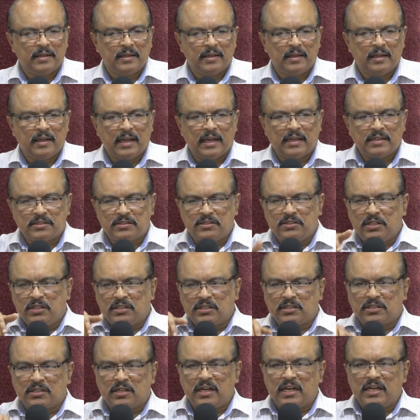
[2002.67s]
As
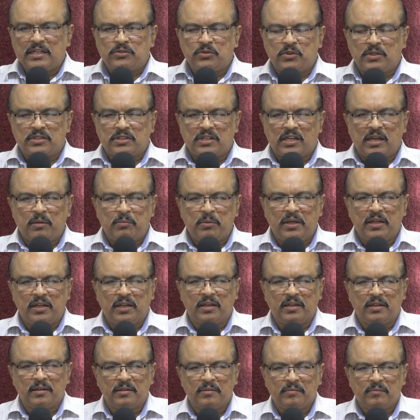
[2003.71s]
Jesus Christ was
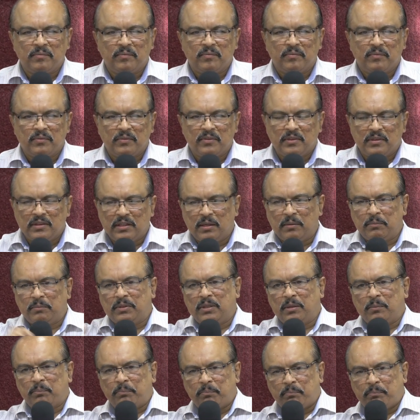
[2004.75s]
coming, the,
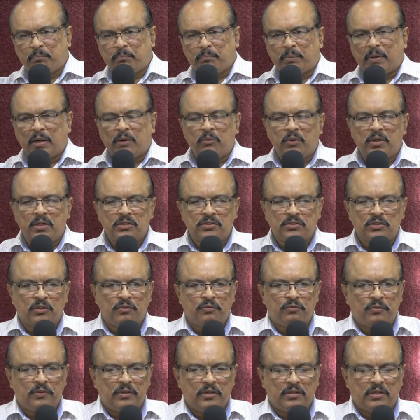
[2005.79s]
the powers
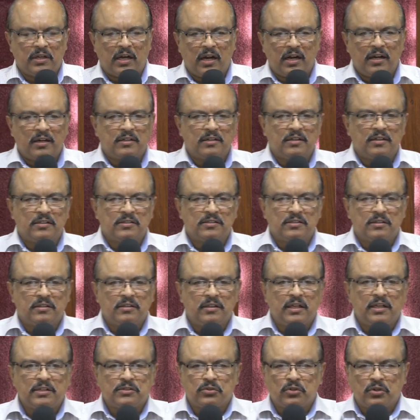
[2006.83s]
of darkness,
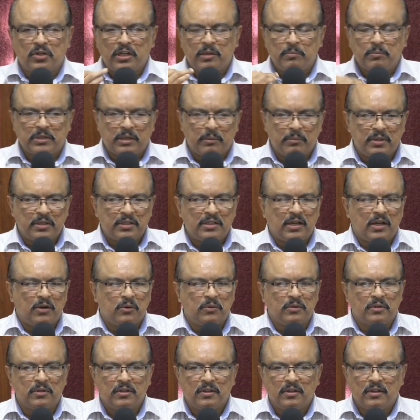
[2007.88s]
they saw him coming
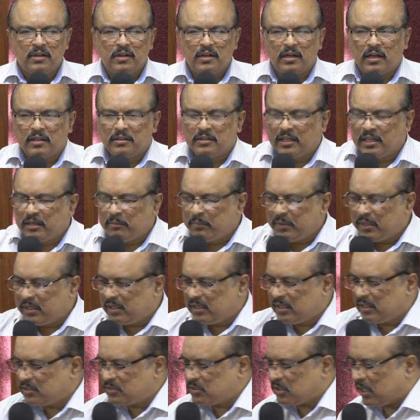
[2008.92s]
down. And they
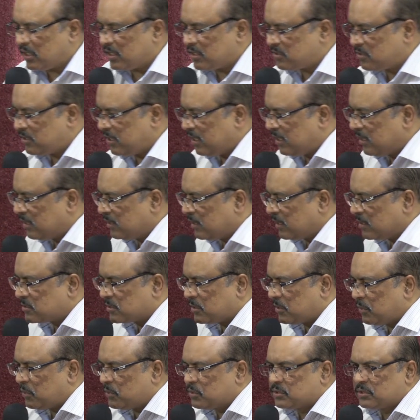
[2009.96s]
immediately started saying, let's
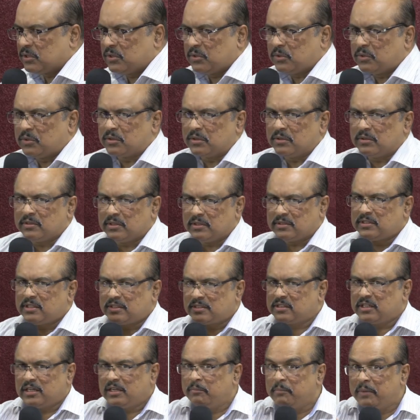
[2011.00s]
close the door. It's
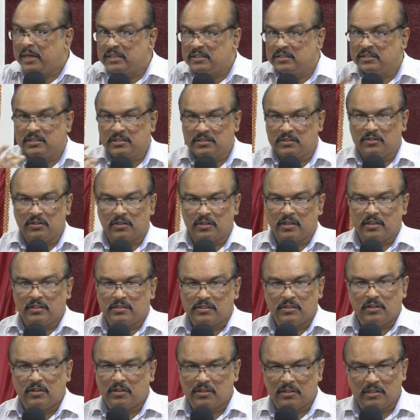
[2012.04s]
just an imagination, okay? It's
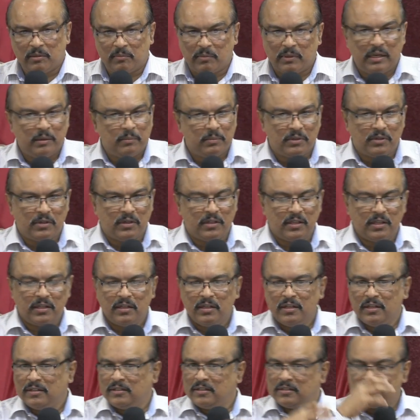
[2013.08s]
not in the Bible or anything,
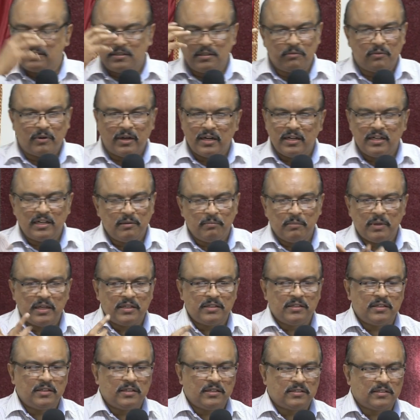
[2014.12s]
just a wild
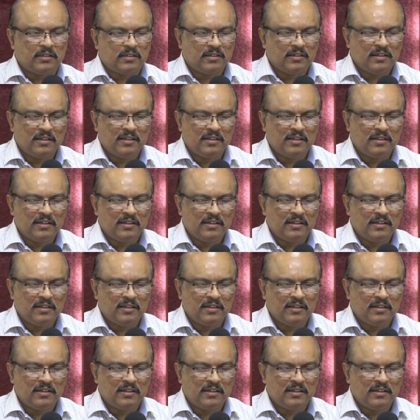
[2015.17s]
imagination,